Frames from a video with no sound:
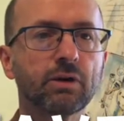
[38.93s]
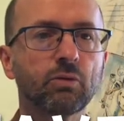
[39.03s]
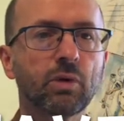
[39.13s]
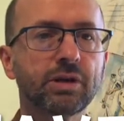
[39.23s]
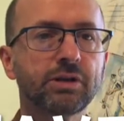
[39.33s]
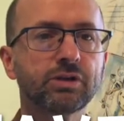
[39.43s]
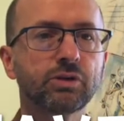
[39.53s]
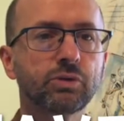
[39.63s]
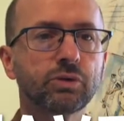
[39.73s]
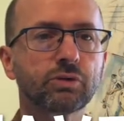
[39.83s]
1,
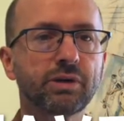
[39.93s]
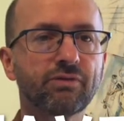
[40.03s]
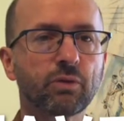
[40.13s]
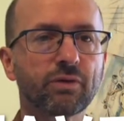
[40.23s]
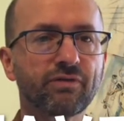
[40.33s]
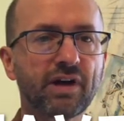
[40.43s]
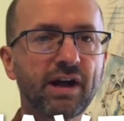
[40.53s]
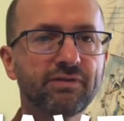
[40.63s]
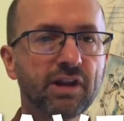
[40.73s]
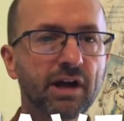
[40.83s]
2, 3, 4,
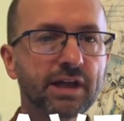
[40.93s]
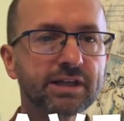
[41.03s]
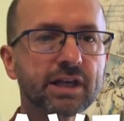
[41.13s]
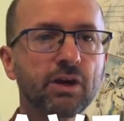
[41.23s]
5 lines,